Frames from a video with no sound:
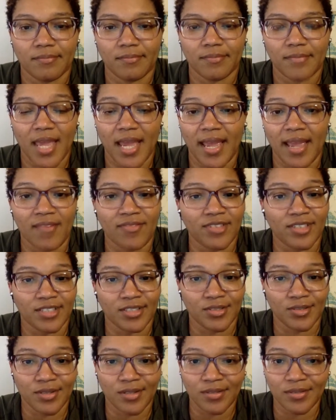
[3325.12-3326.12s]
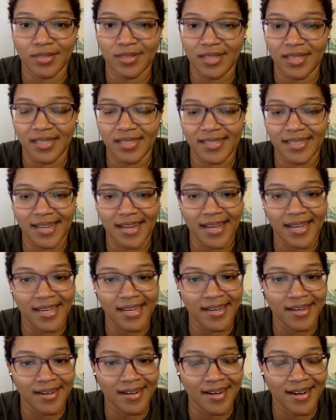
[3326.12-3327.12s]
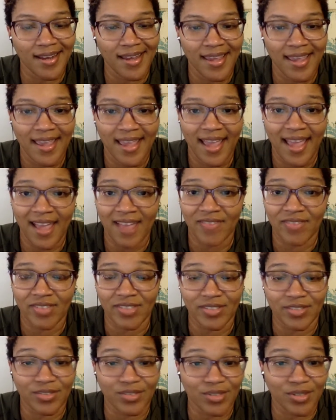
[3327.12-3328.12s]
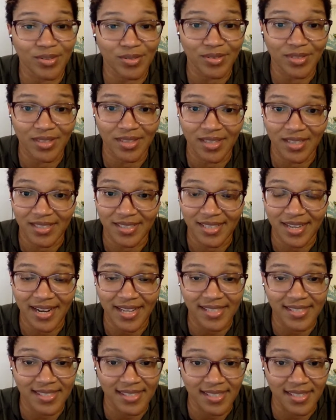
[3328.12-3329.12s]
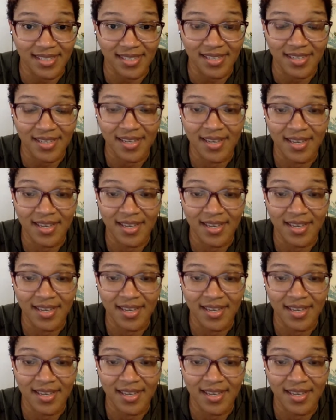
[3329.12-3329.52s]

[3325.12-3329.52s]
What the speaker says: I have to control the things that I hear. I have to control the things that I see.